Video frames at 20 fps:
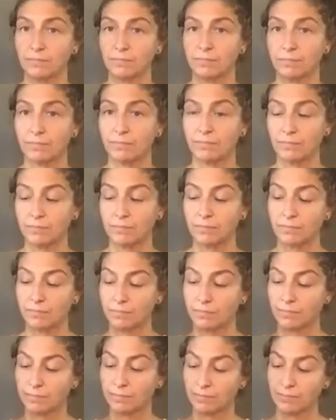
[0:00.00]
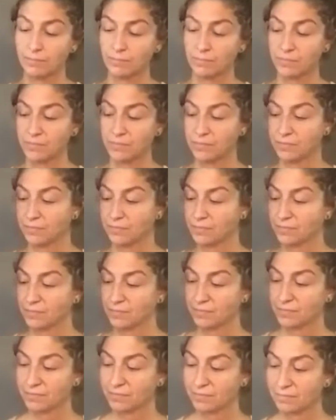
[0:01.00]

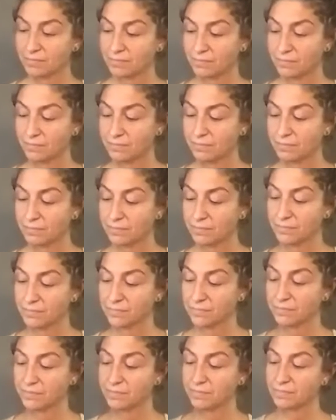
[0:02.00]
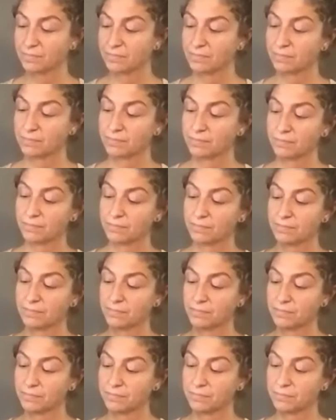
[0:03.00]

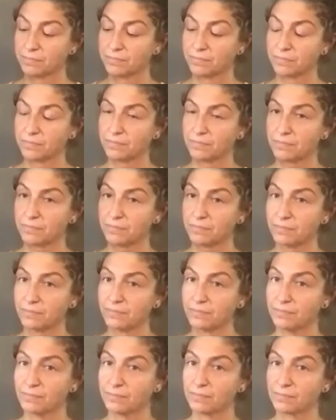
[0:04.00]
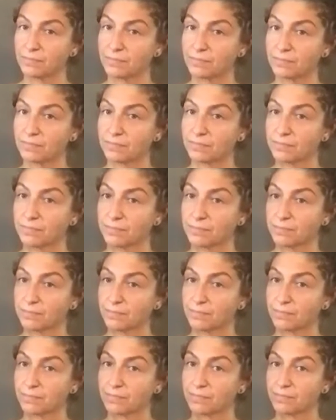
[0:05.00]

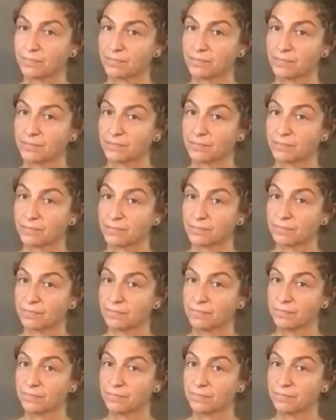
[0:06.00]
No words are spoken by the person on screen.